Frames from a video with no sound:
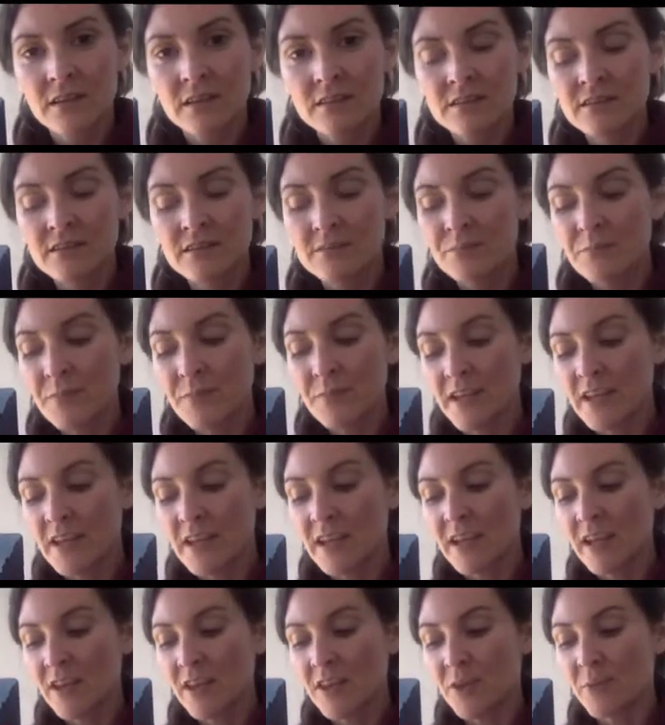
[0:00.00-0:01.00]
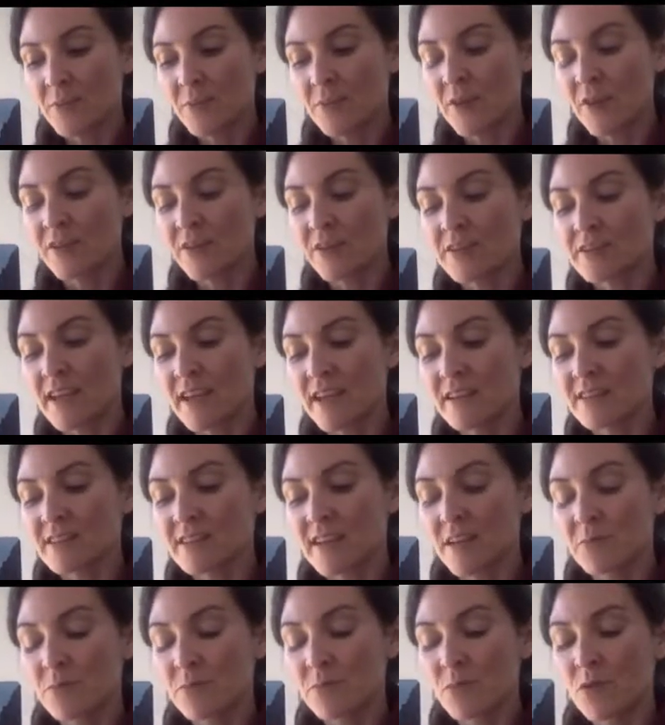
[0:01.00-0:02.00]
Just being in the process
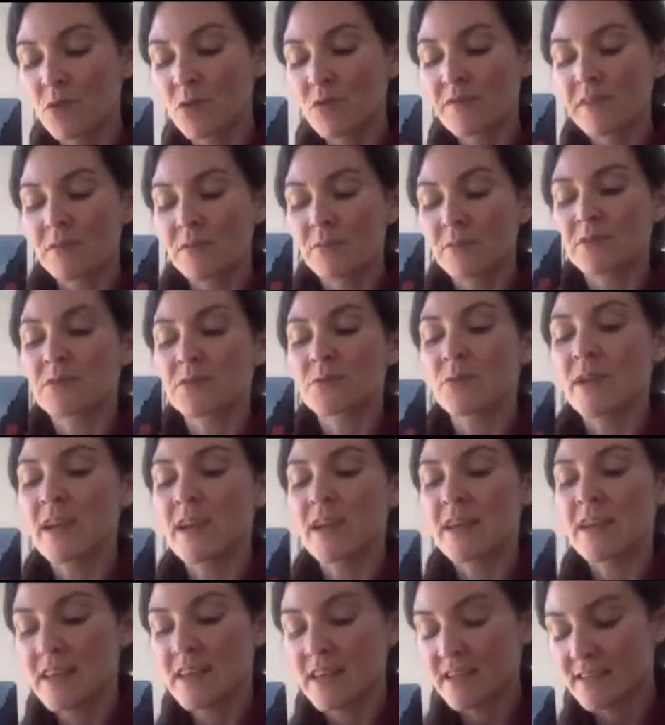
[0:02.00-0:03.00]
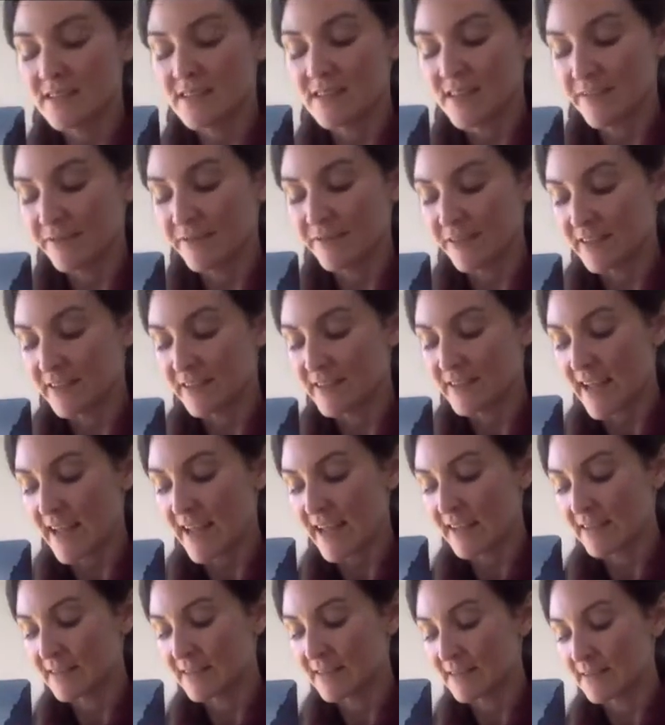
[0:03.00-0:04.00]
and moving between these different
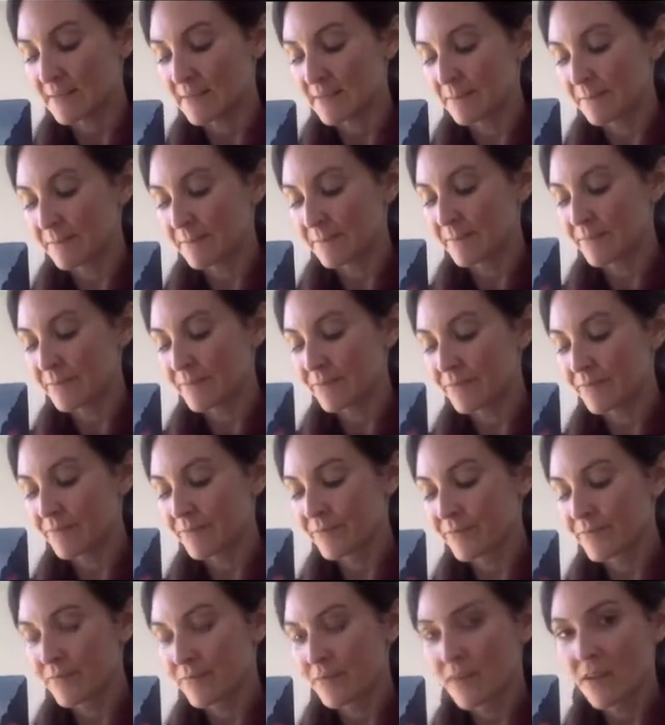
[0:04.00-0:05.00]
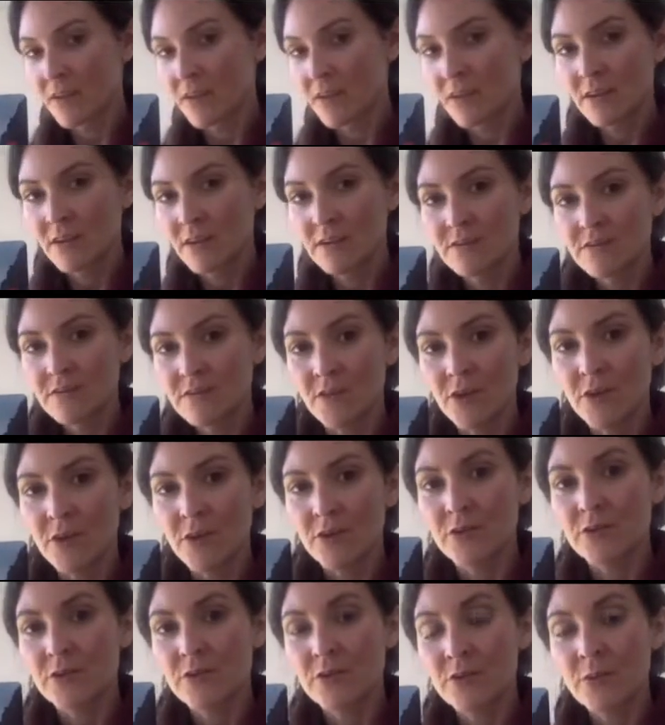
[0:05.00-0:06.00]
states.
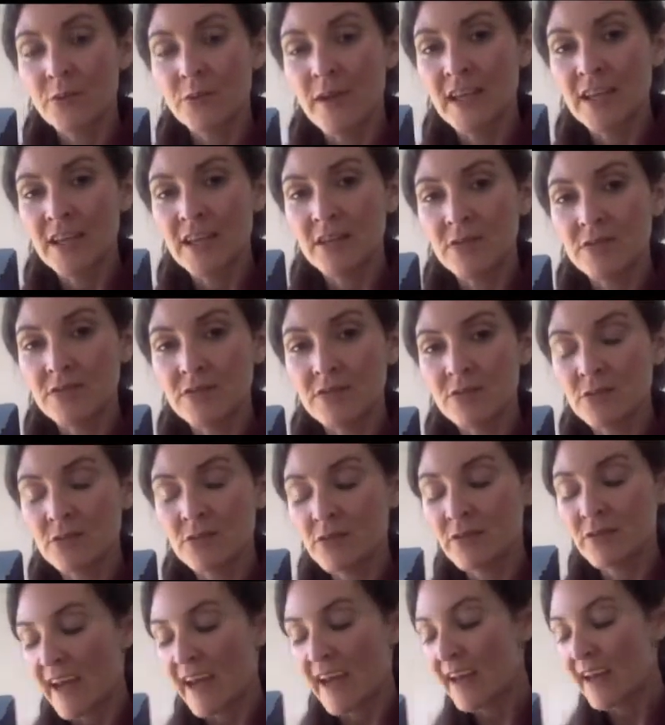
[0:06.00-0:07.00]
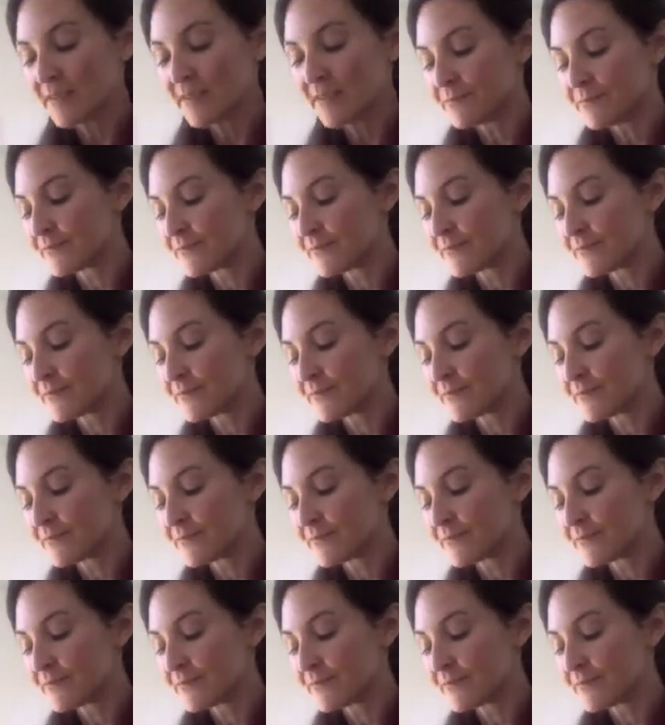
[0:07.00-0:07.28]
So the way you do that,